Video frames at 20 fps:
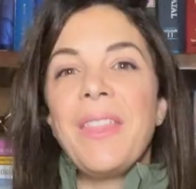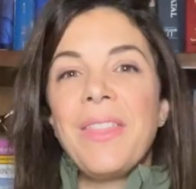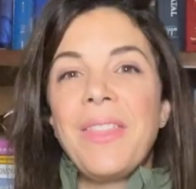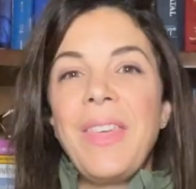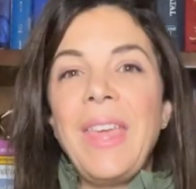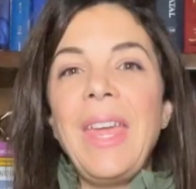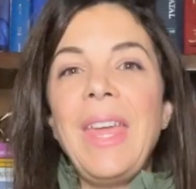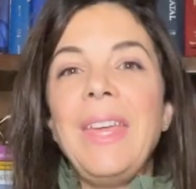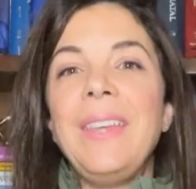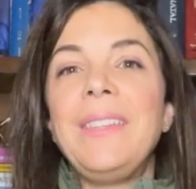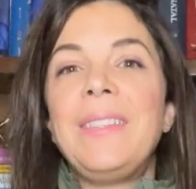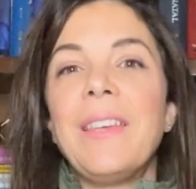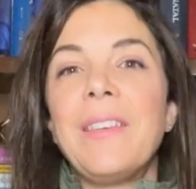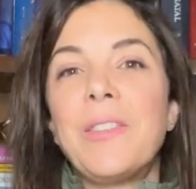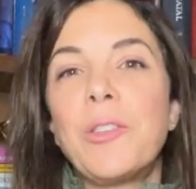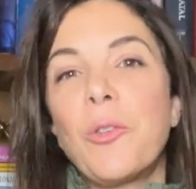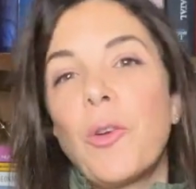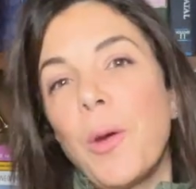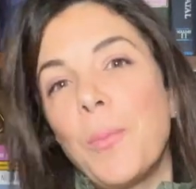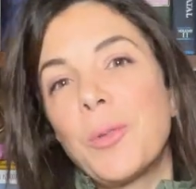The
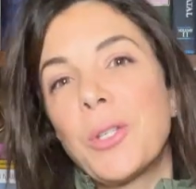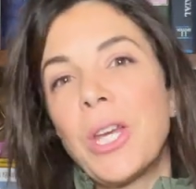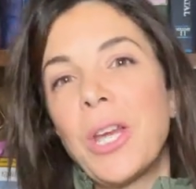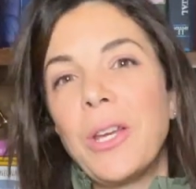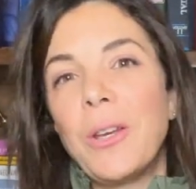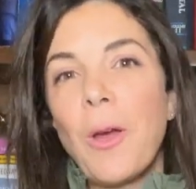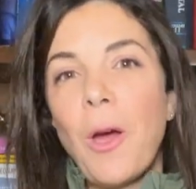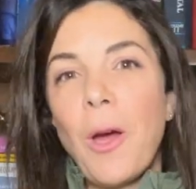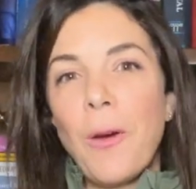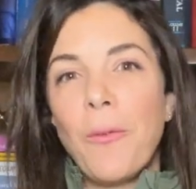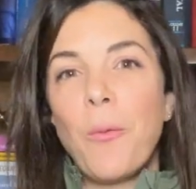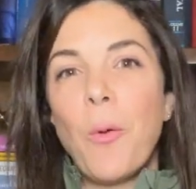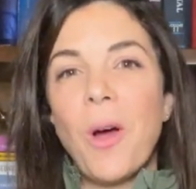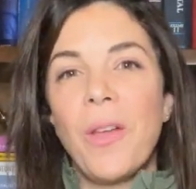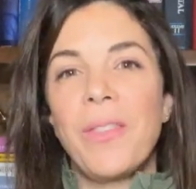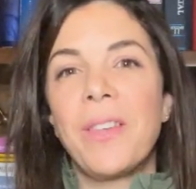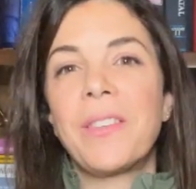description of what